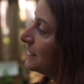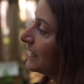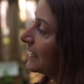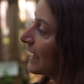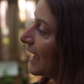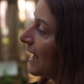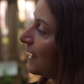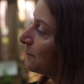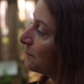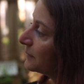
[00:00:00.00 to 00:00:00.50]

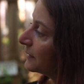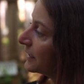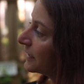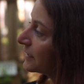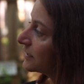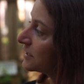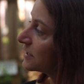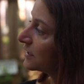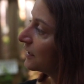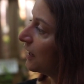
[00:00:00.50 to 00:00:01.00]
cap like a
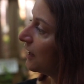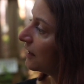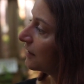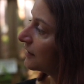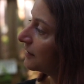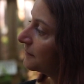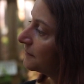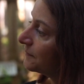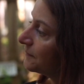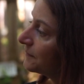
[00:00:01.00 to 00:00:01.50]
slug,
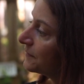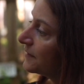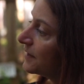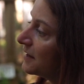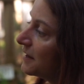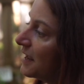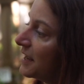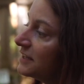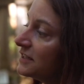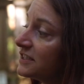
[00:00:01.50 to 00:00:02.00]

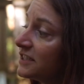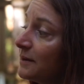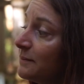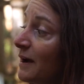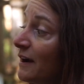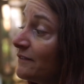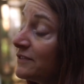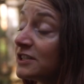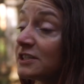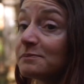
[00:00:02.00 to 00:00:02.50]
and some
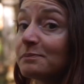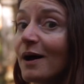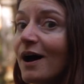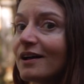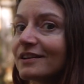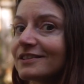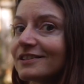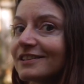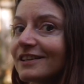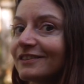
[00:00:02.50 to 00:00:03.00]
have
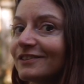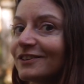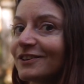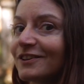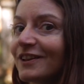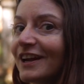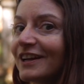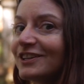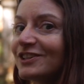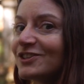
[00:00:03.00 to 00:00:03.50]
spots that look
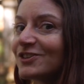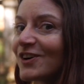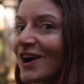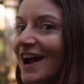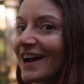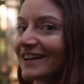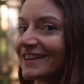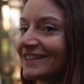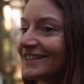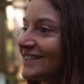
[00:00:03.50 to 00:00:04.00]
like
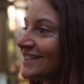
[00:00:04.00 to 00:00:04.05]
dragon